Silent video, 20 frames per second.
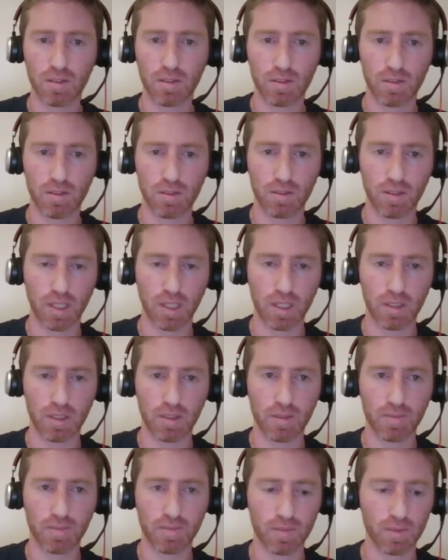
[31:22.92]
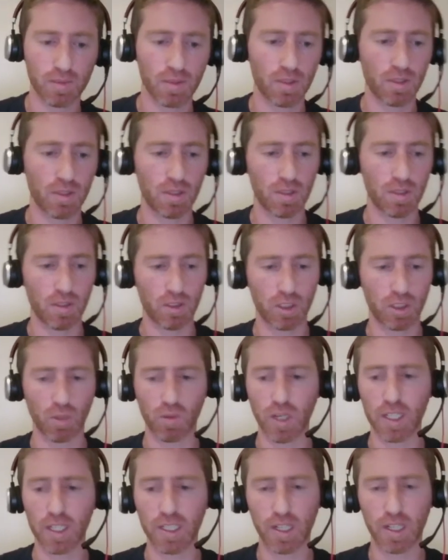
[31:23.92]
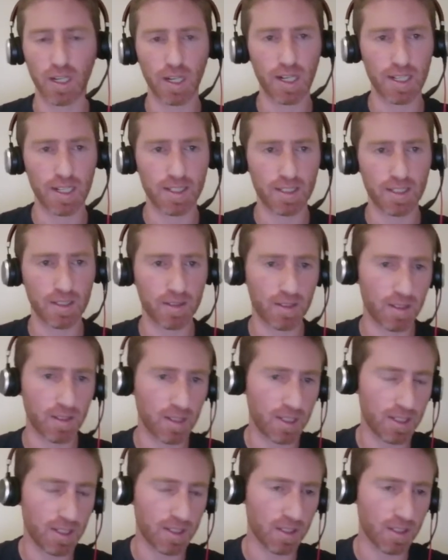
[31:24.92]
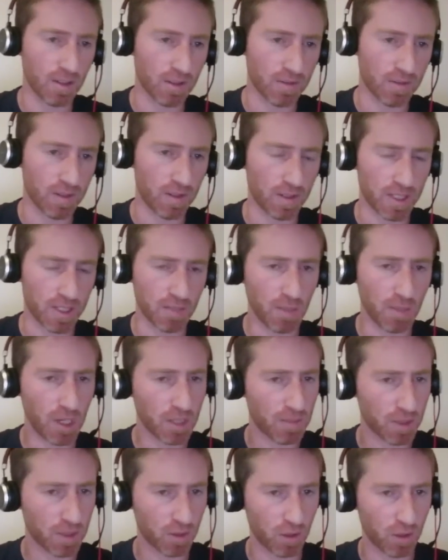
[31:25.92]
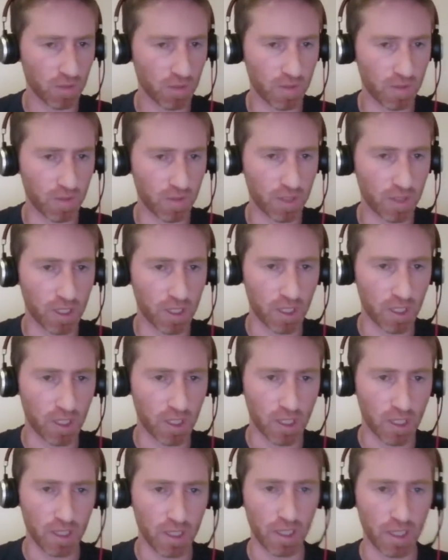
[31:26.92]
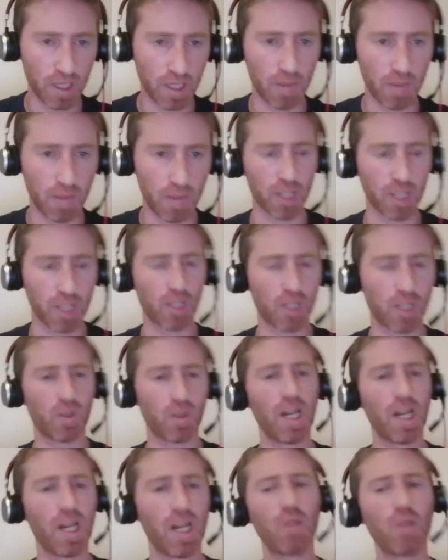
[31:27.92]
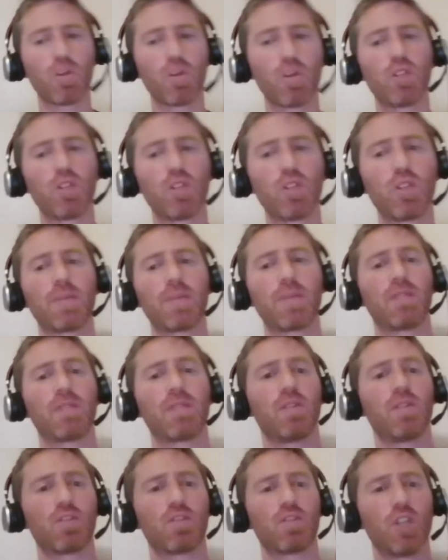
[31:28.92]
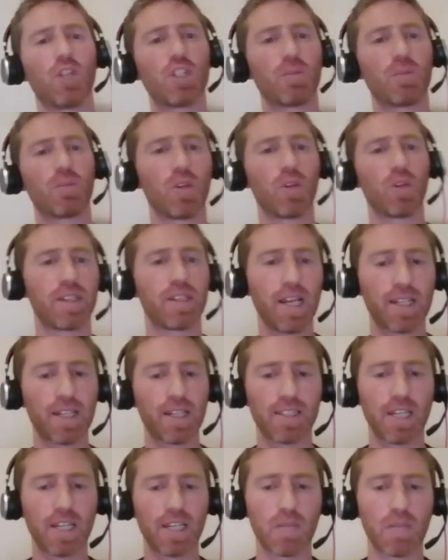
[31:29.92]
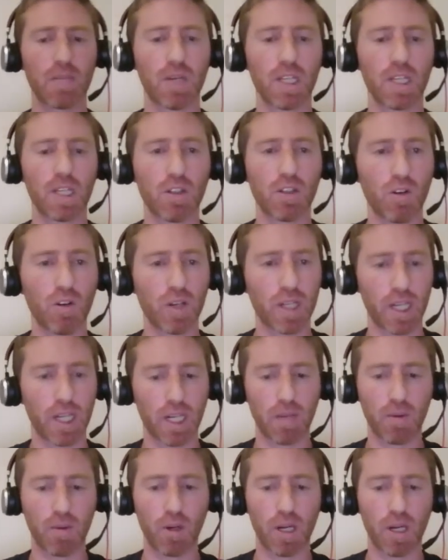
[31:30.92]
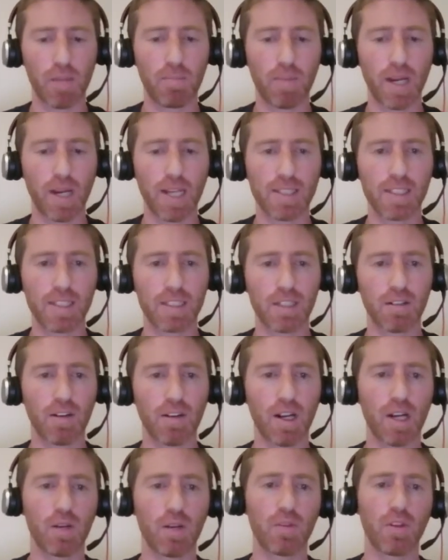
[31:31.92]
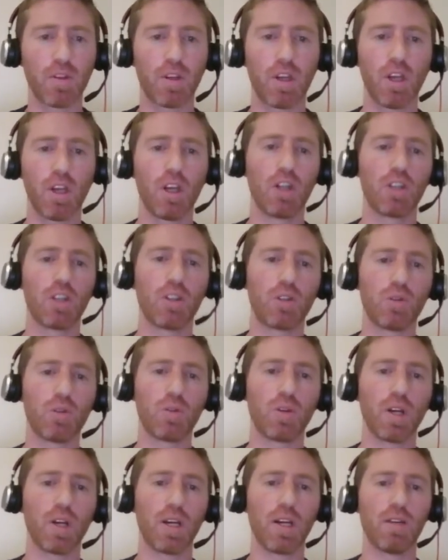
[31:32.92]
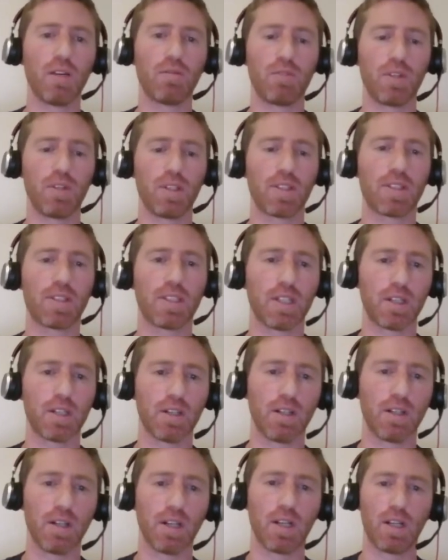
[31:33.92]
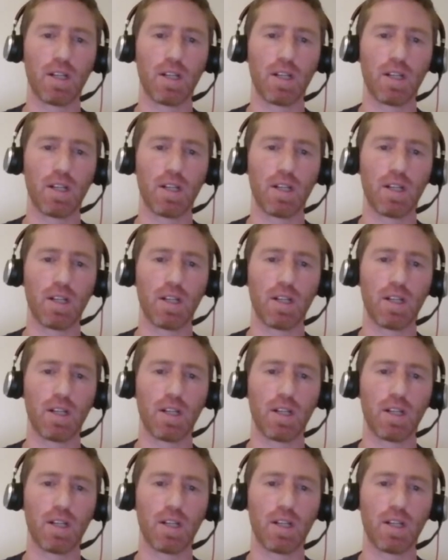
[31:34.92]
Great. So creating a class is not very smart, but not very damaging. So now I'm going to do something very strange. I'm going to take this item category and I'm going to pass it around to every single